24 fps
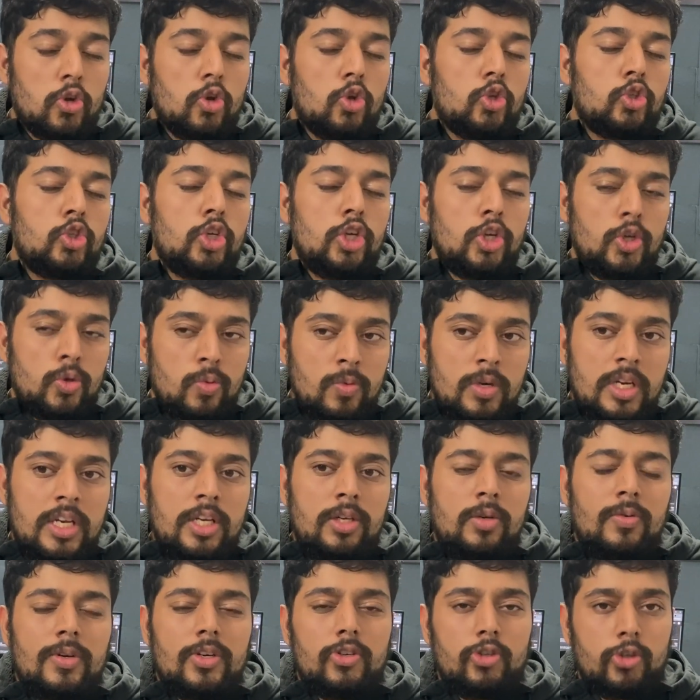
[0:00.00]
So you need
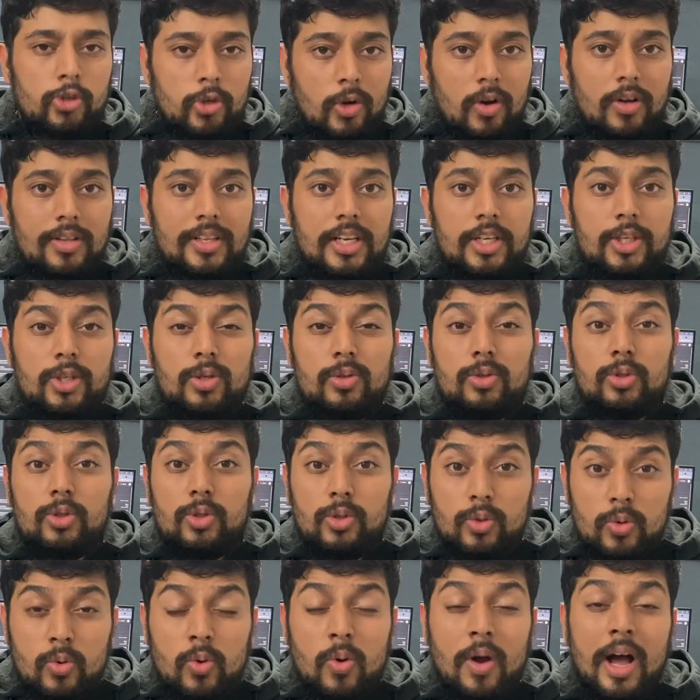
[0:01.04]
to ensure that you
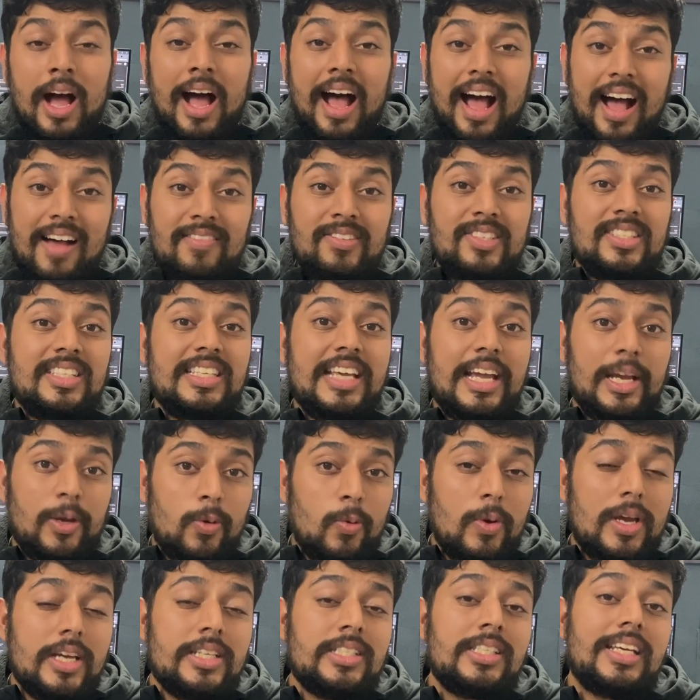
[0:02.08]
do have
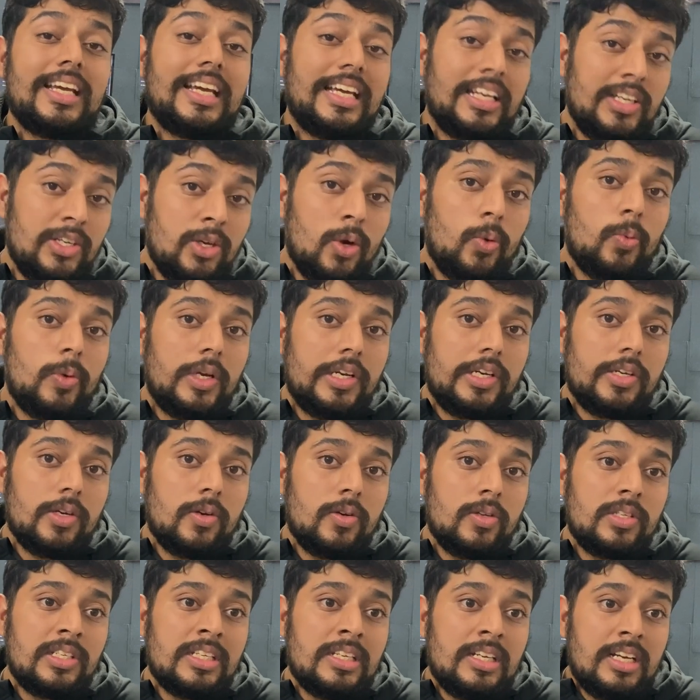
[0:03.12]
segues in your
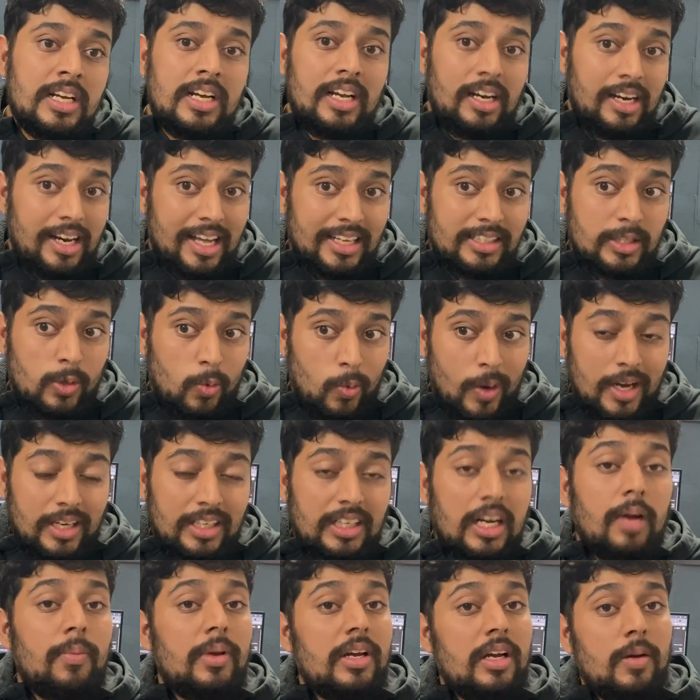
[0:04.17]
videos, like the one
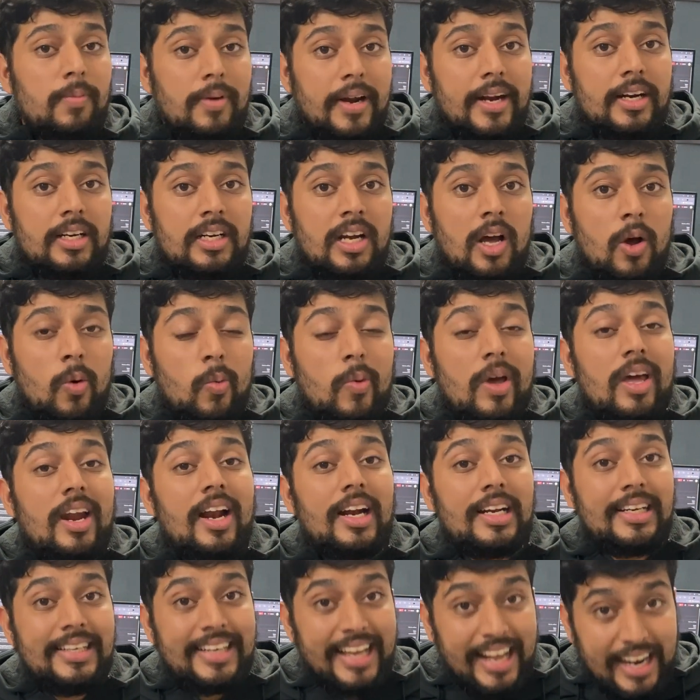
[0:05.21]
coming up right now where I
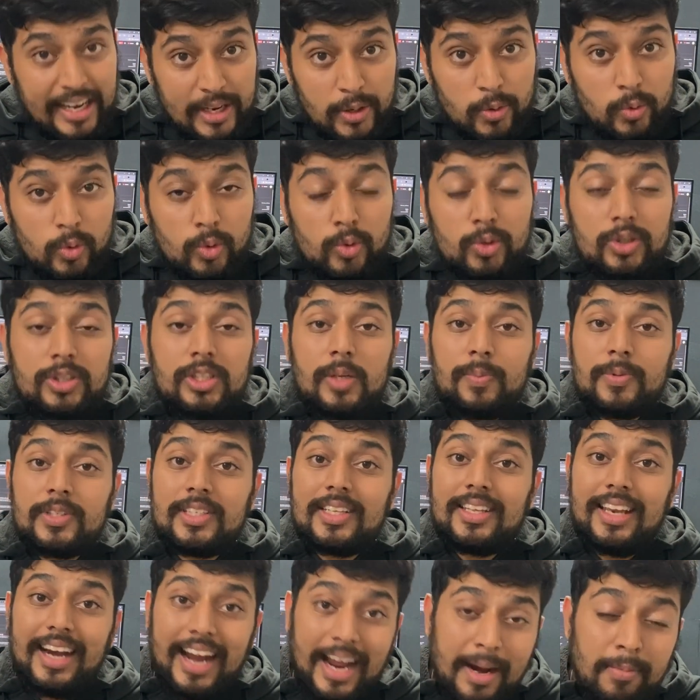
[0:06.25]
tell you to
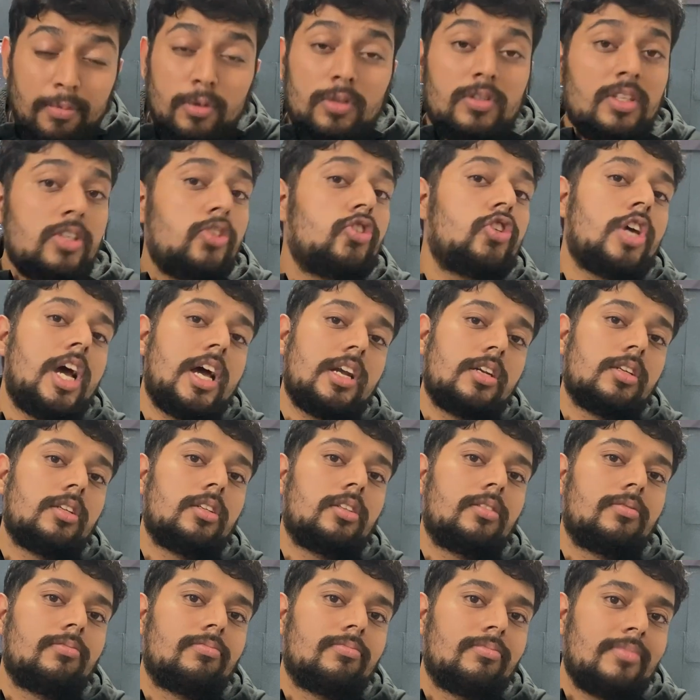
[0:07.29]
subscribe to this channel,
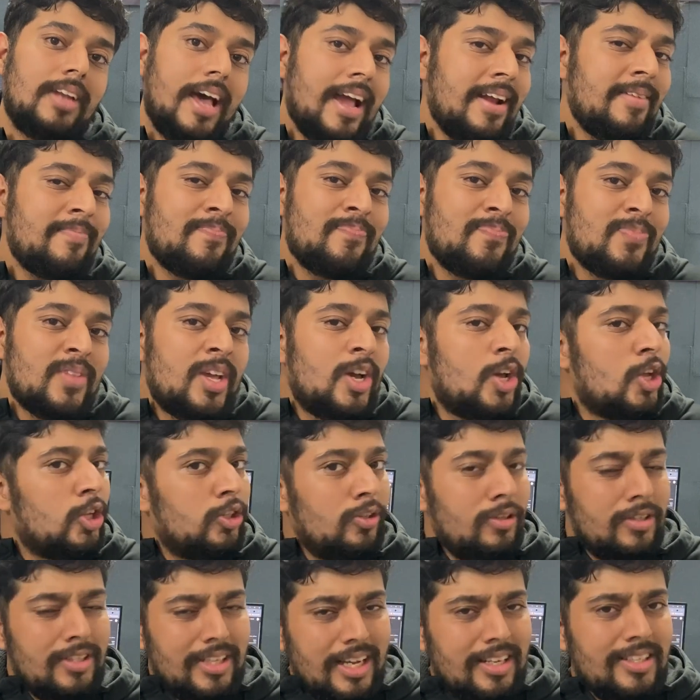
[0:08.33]
right? So
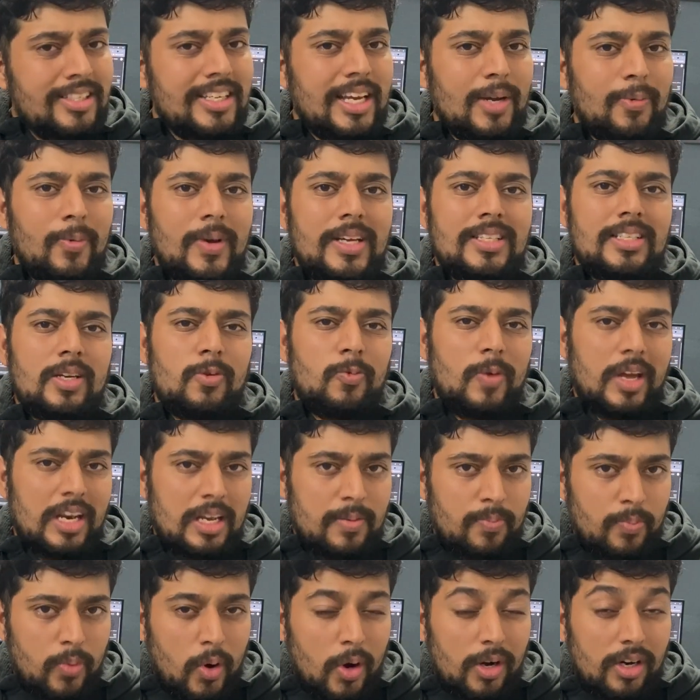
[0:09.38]
such segues are very
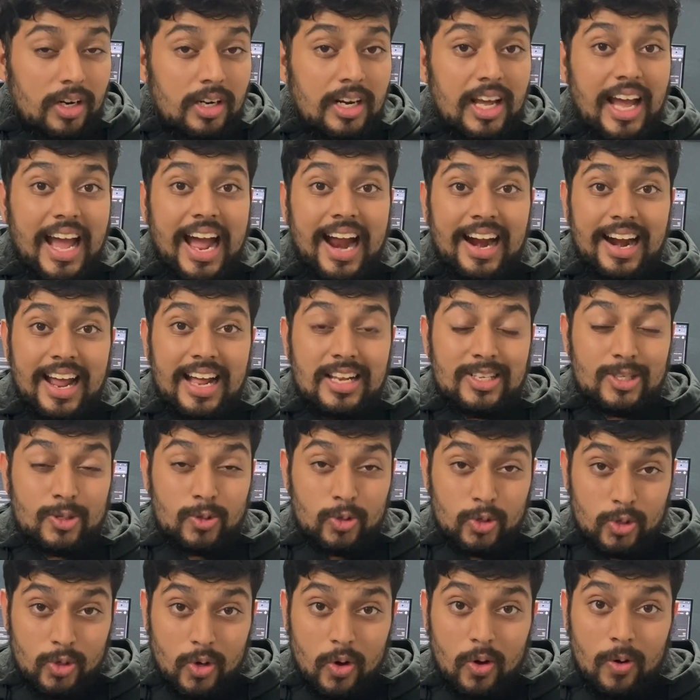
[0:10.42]
important, and as you
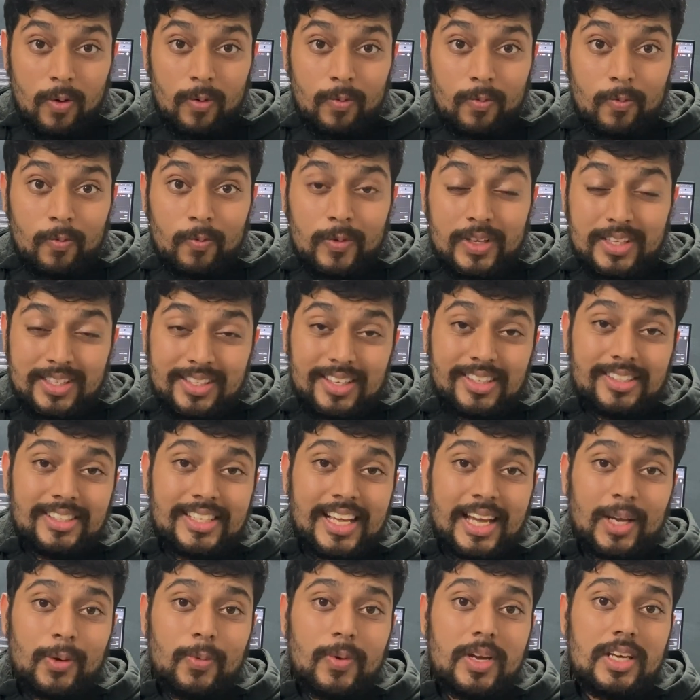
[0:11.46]
saw with such
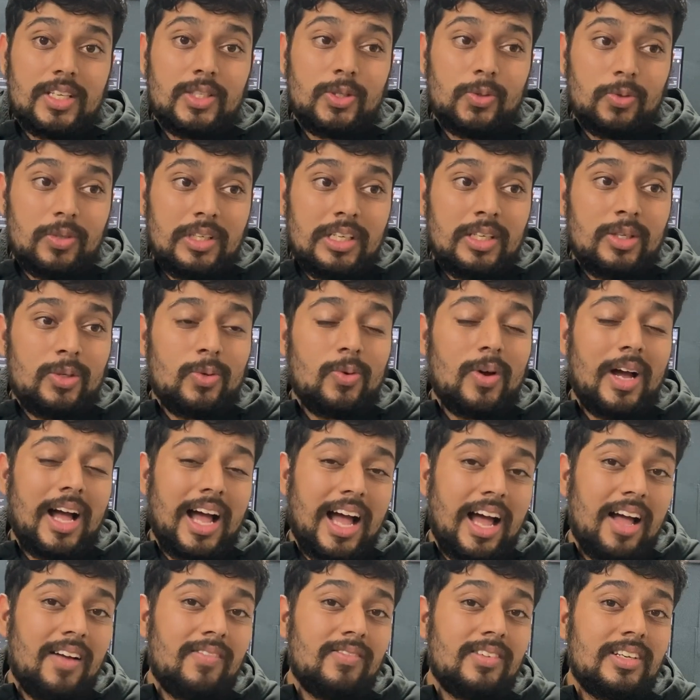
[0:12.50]
segues you need to
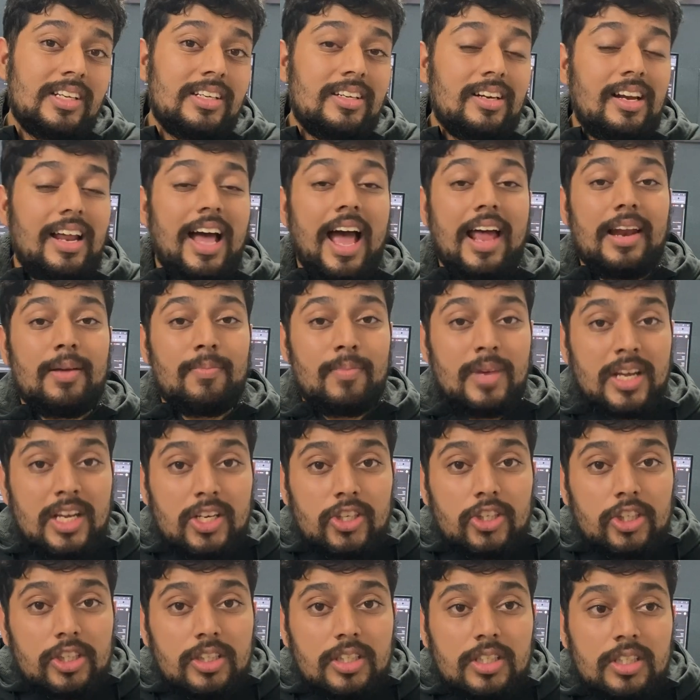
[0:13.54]
have little
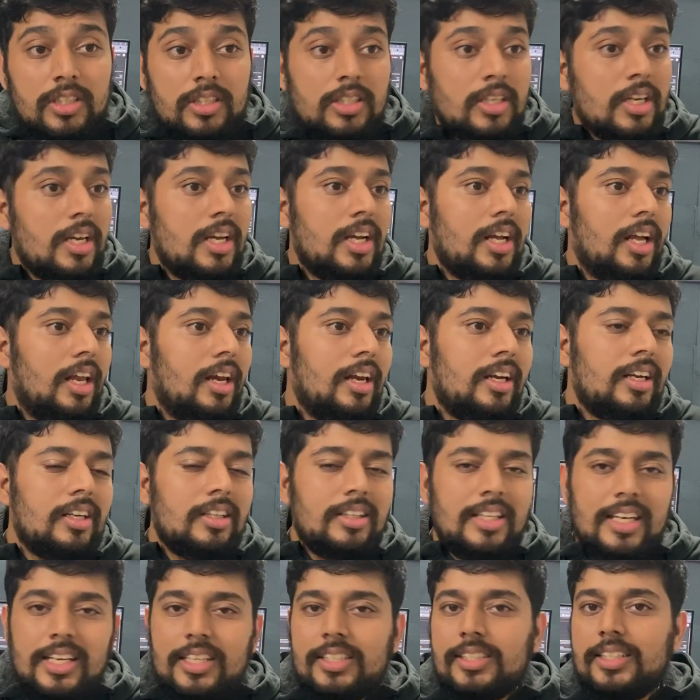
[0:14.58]
animations, little
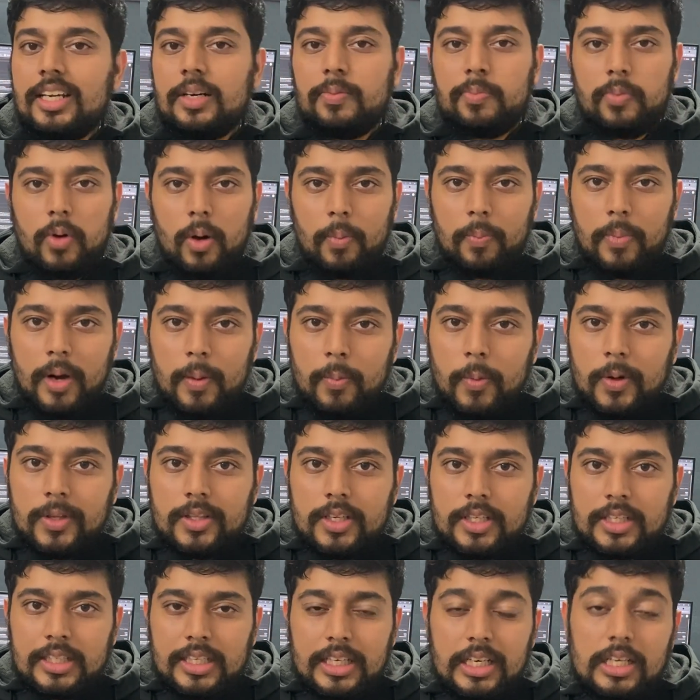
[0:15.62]
things that pop up on the
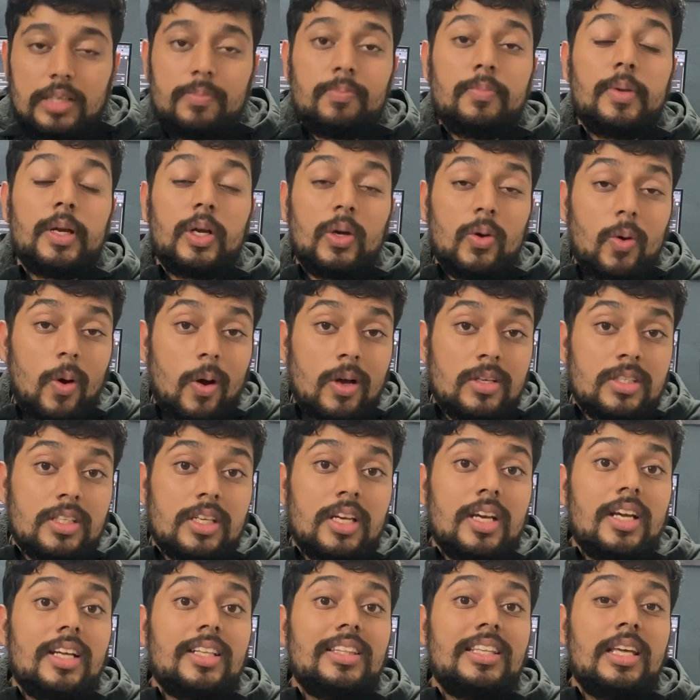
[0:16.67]
screen because
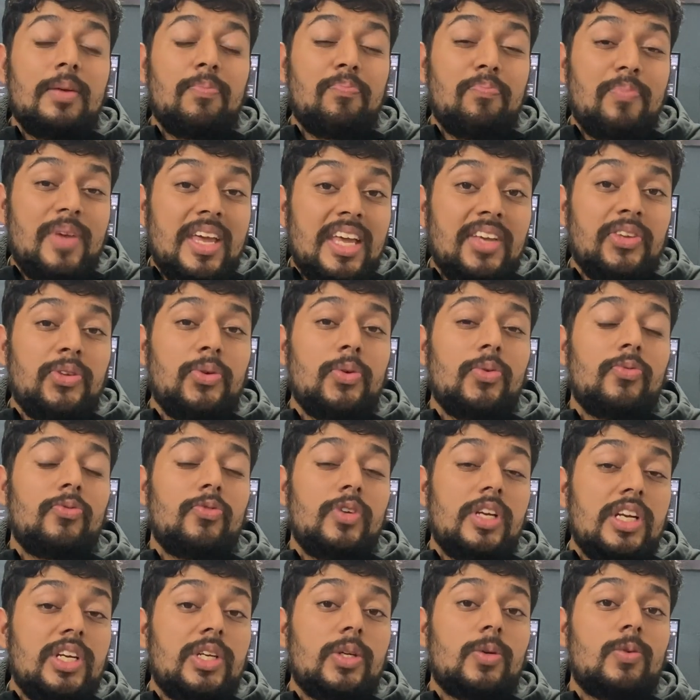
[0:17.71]
they make your
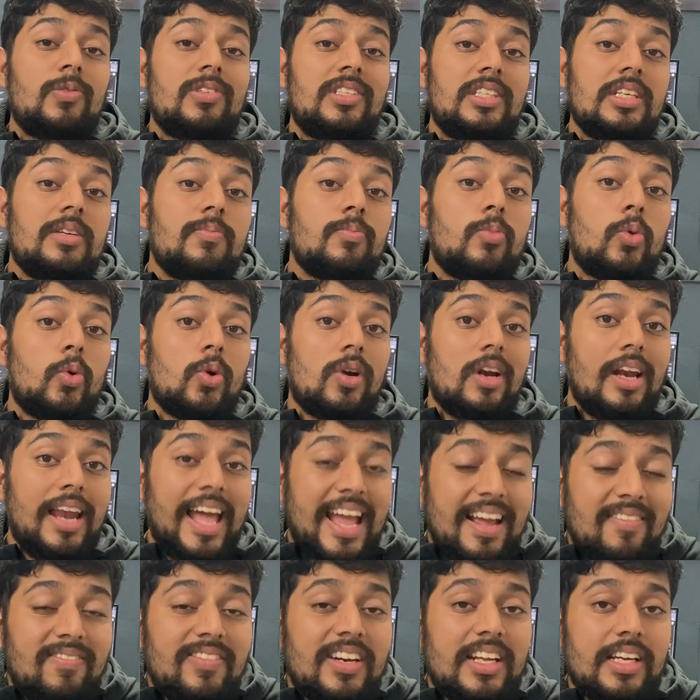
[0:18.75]
video seem more
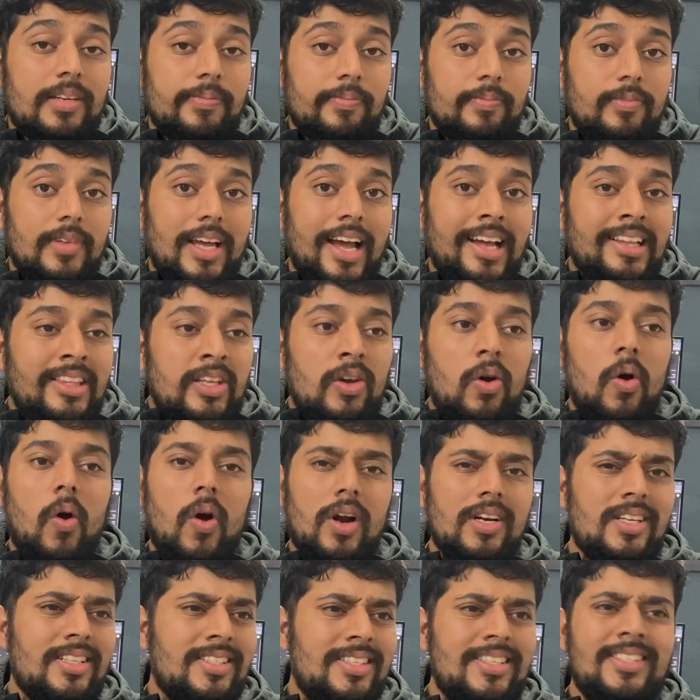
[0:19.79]
lively and the
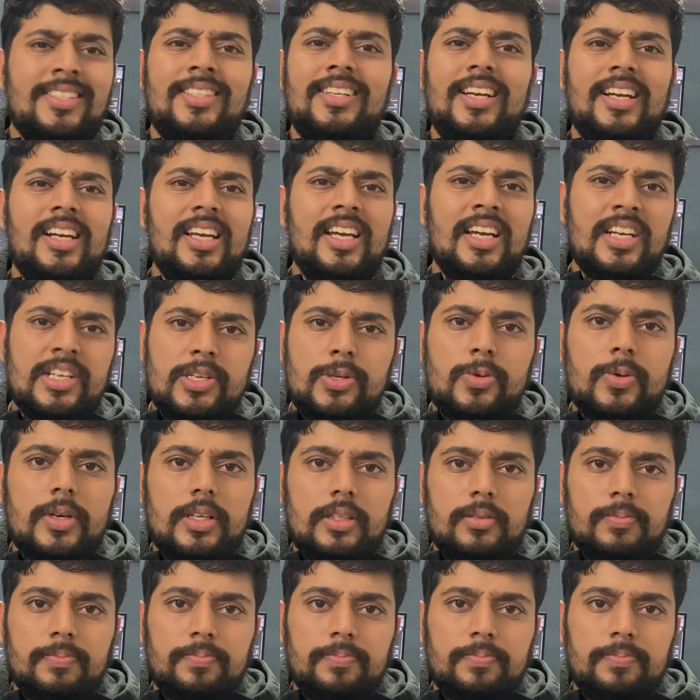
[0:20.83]
audience is really into it.